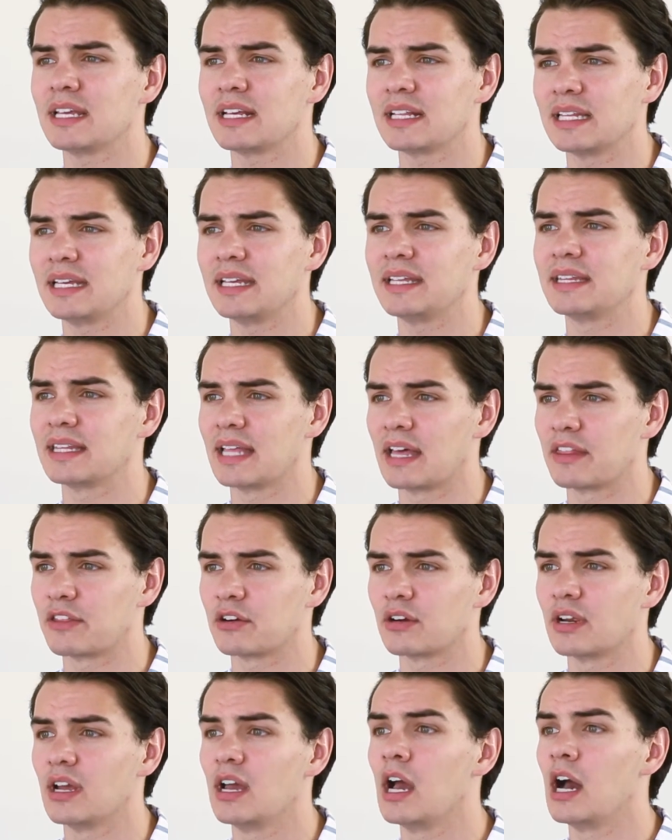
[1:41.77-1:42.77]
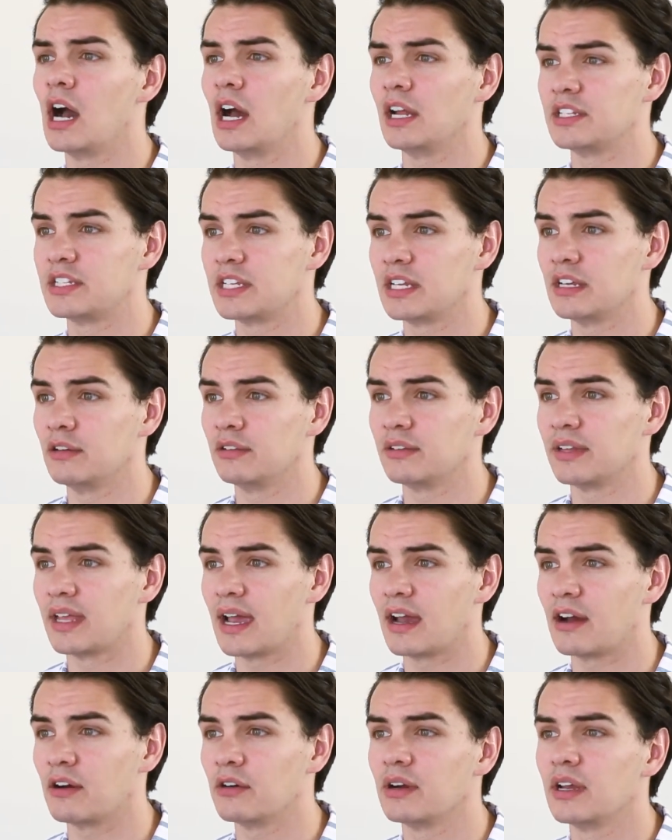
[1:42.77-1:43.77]
clean leather until
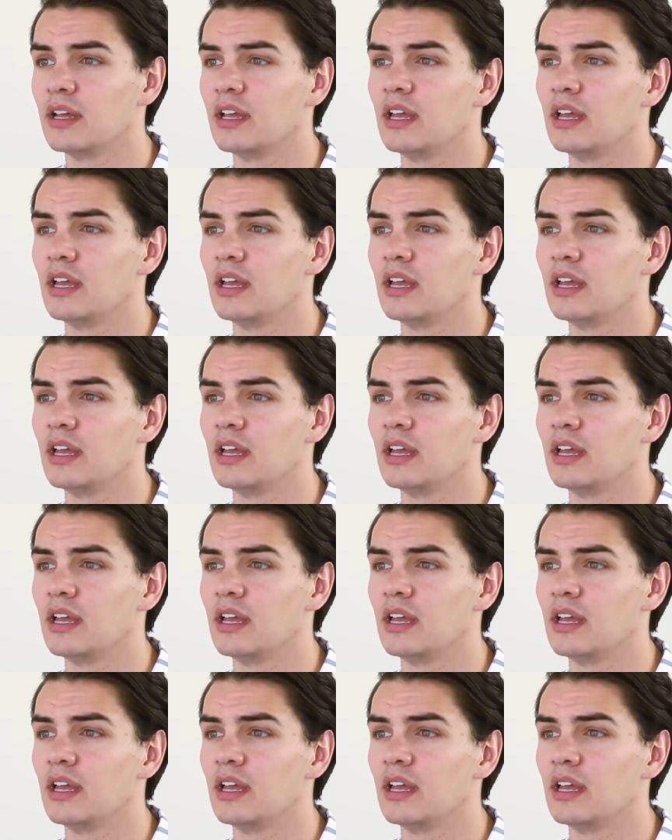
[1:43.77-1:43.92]
now.